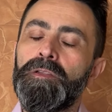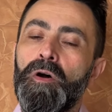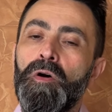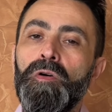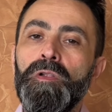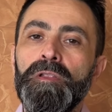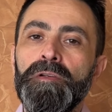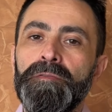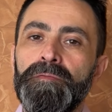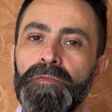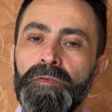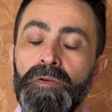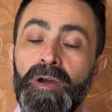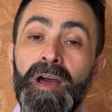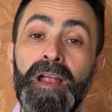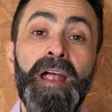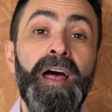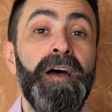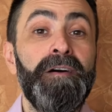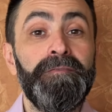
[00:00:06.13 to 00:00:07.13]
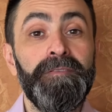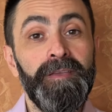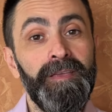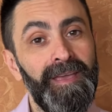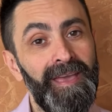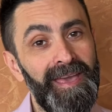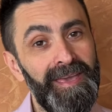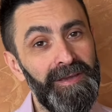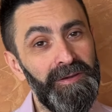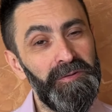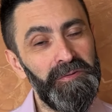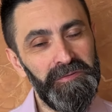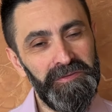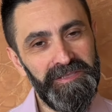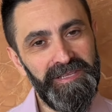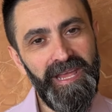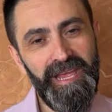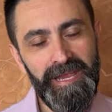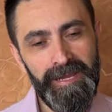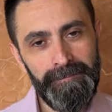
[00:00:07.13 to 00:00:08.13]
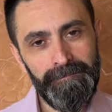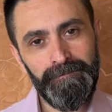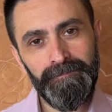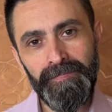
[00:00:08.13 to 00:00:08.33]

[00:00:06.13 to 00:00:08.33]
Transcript: all of you are having a good day.